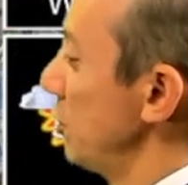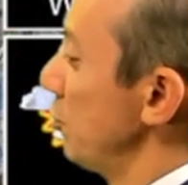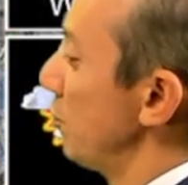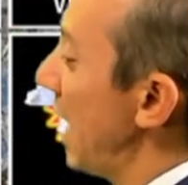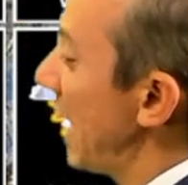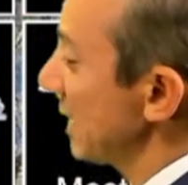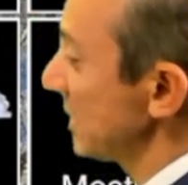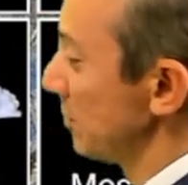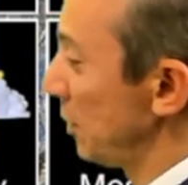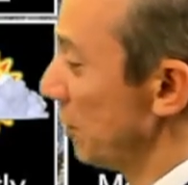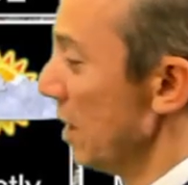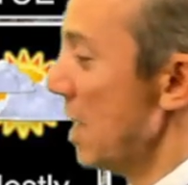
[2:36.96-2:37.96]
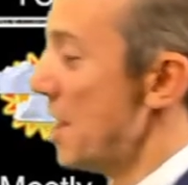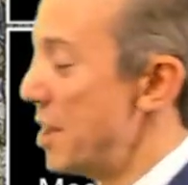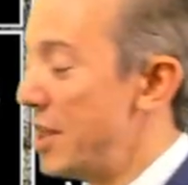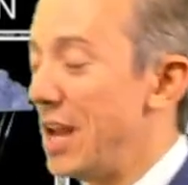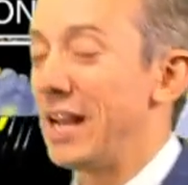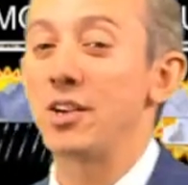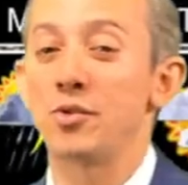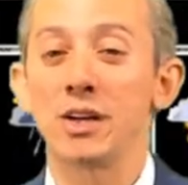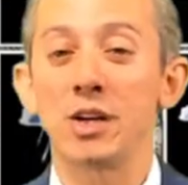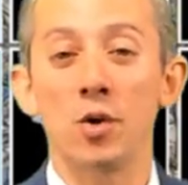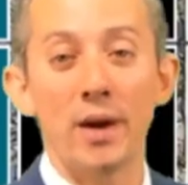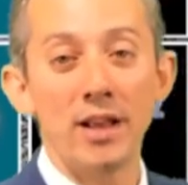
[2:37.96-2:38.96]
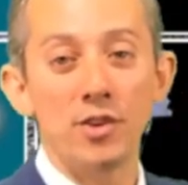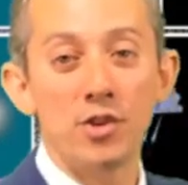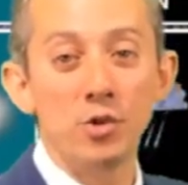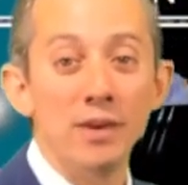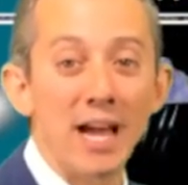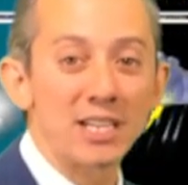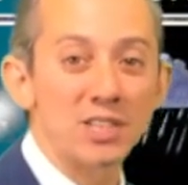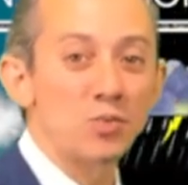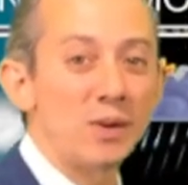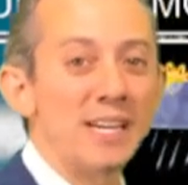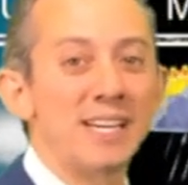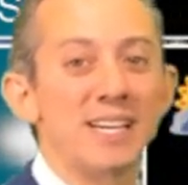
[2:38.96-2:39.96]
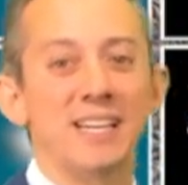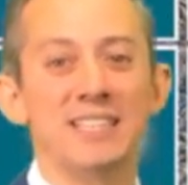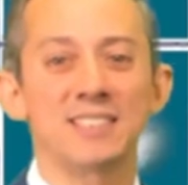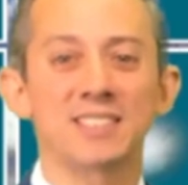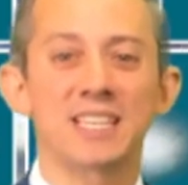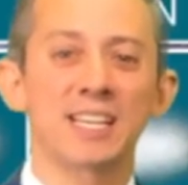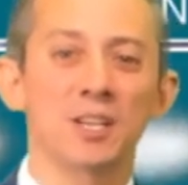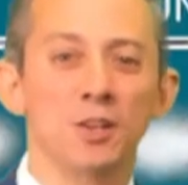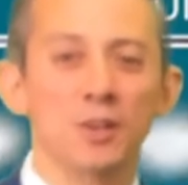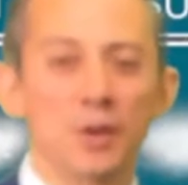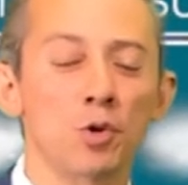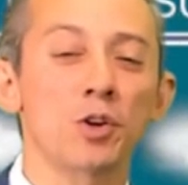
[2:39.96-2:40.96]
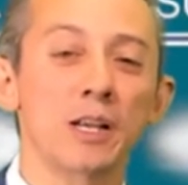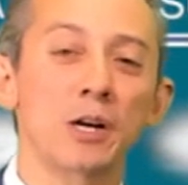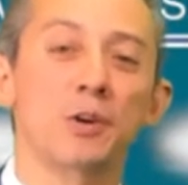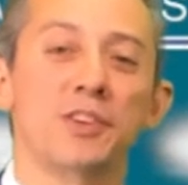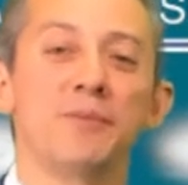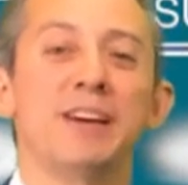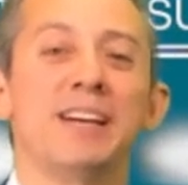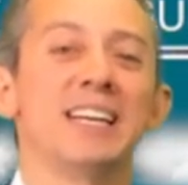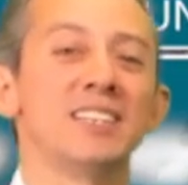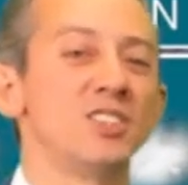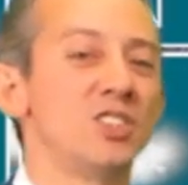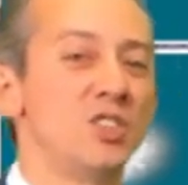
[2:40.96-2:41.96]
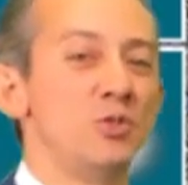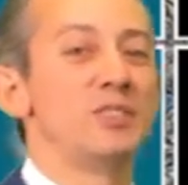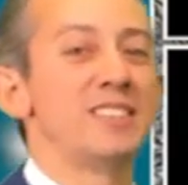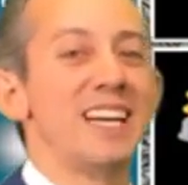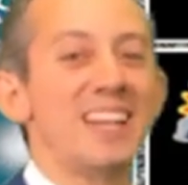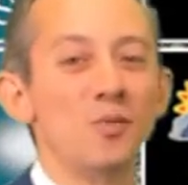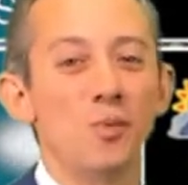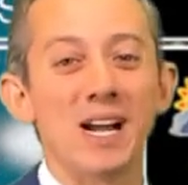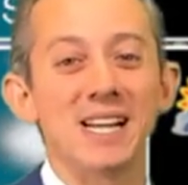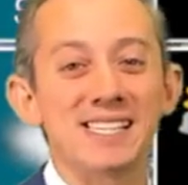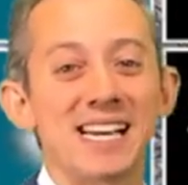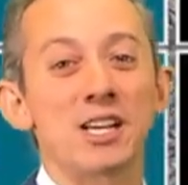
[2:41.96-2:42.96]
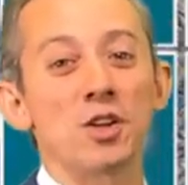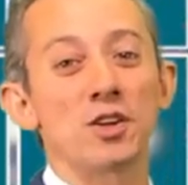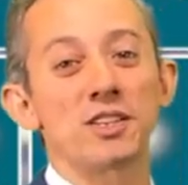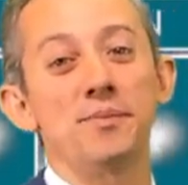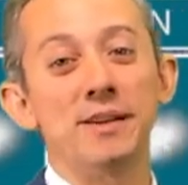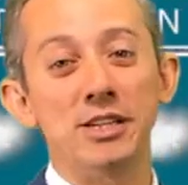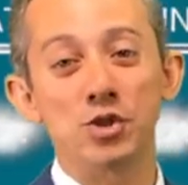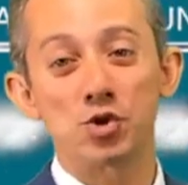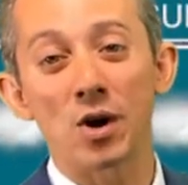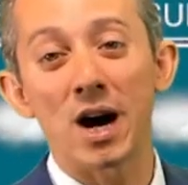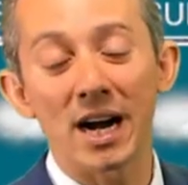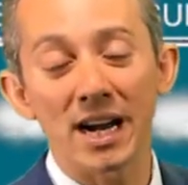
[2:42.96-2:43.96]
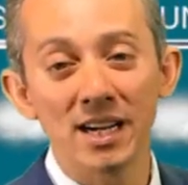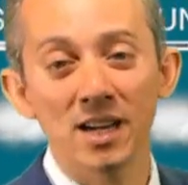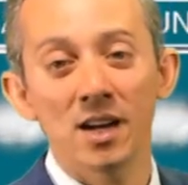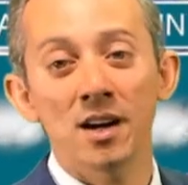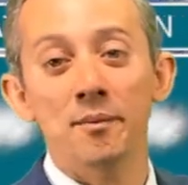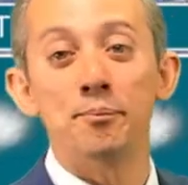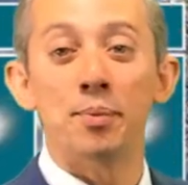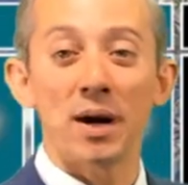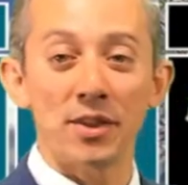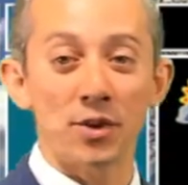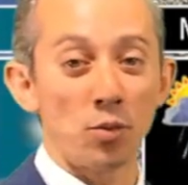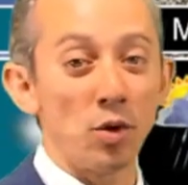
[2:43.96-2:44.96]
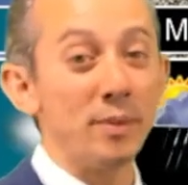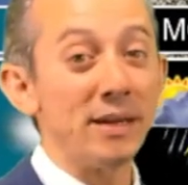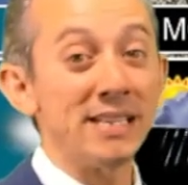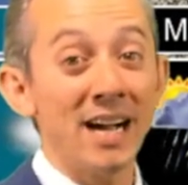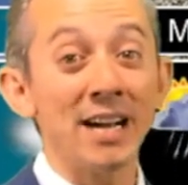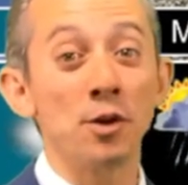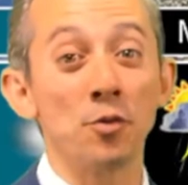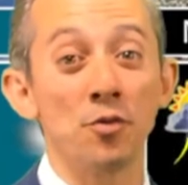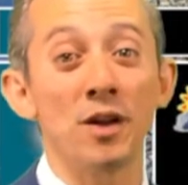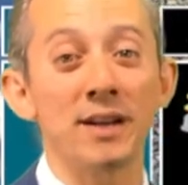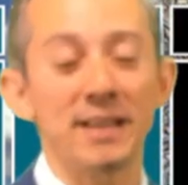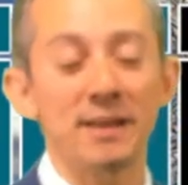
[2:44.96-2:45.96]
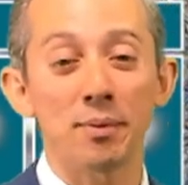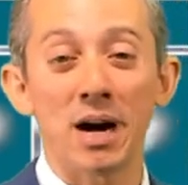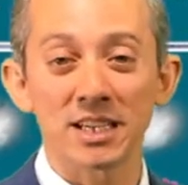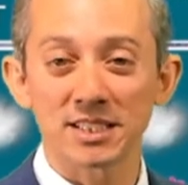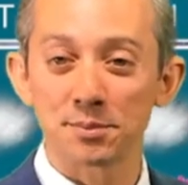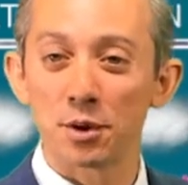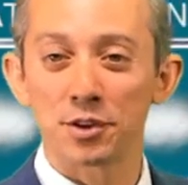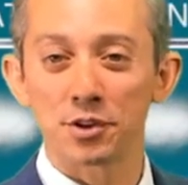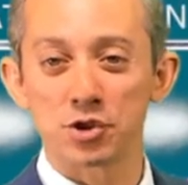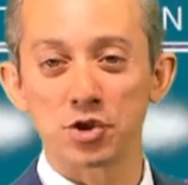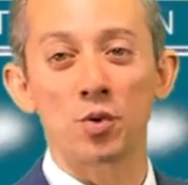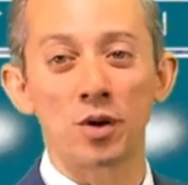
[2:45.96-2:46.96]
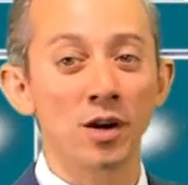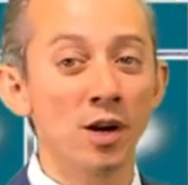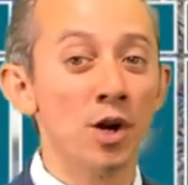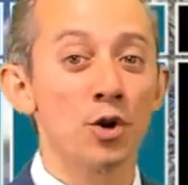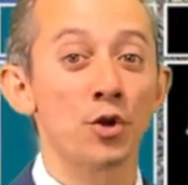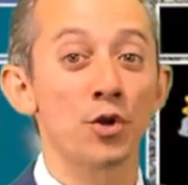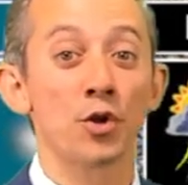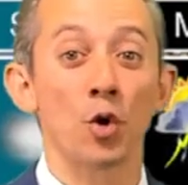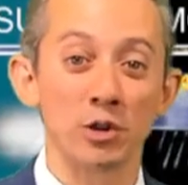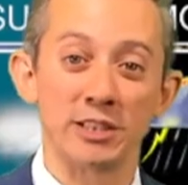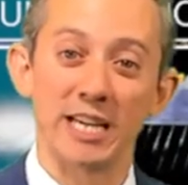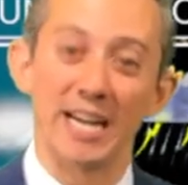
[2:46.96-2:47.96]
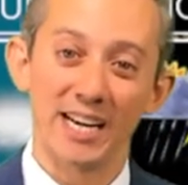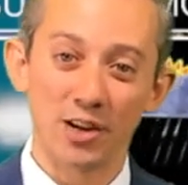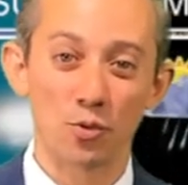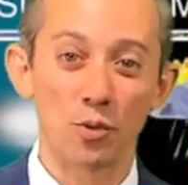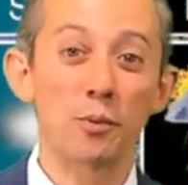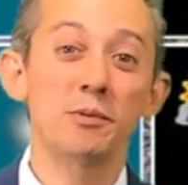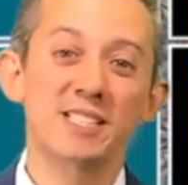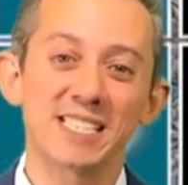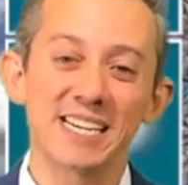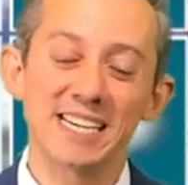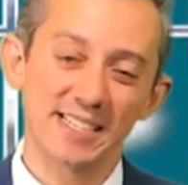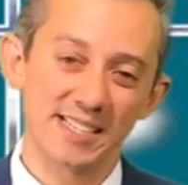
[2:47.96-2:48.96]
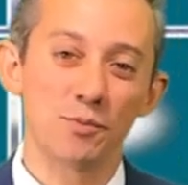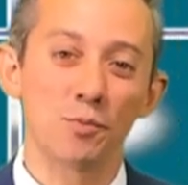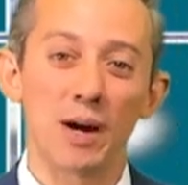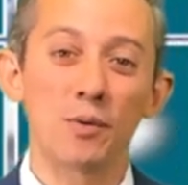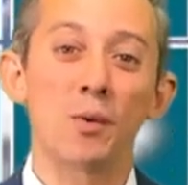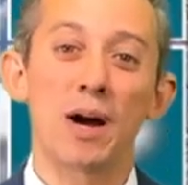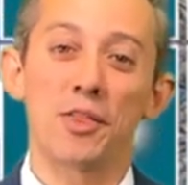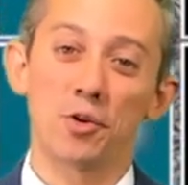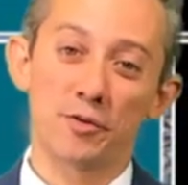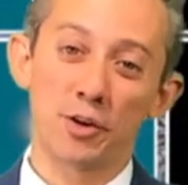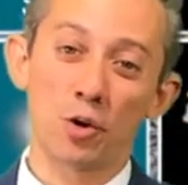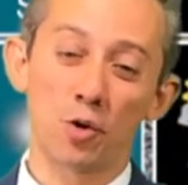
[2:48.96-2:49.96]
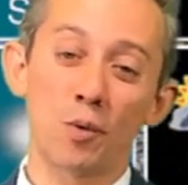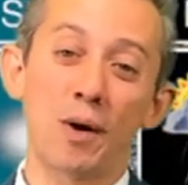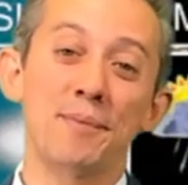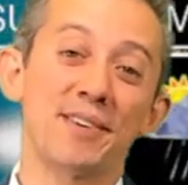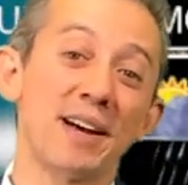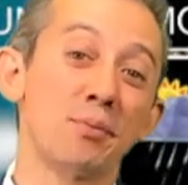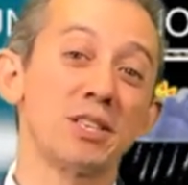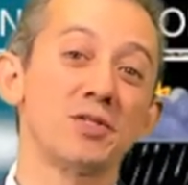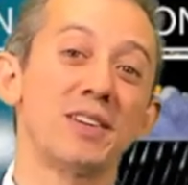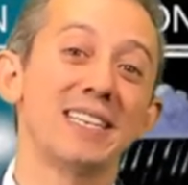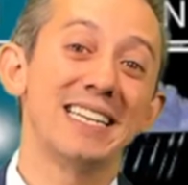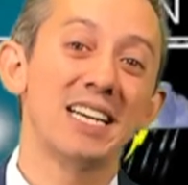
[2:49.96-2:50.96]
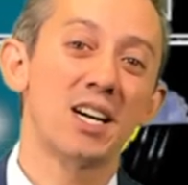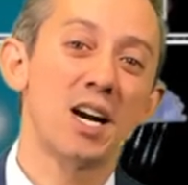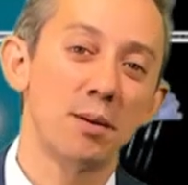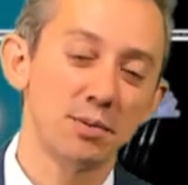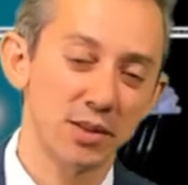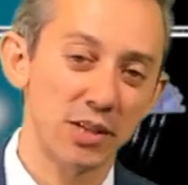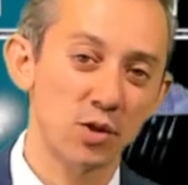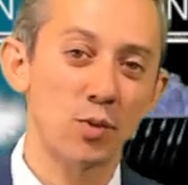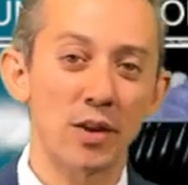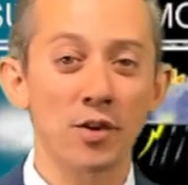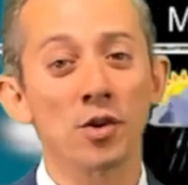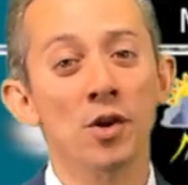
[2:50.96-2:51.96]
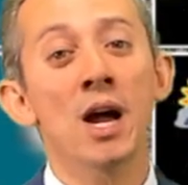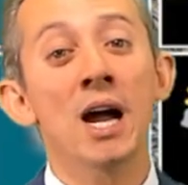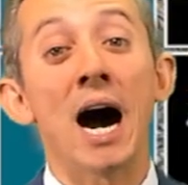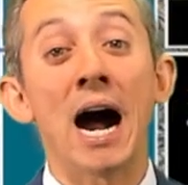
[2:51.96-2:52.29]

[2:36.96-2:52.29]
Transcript: two possible. Then as we go into next week, it's getting a little clearer to me that Tuesday and Wednesday look to be dry. But there will be tidal flooding possible at the shore. Thursday is when we would see some wet weather. If you go to our website, pressfac.com/weather,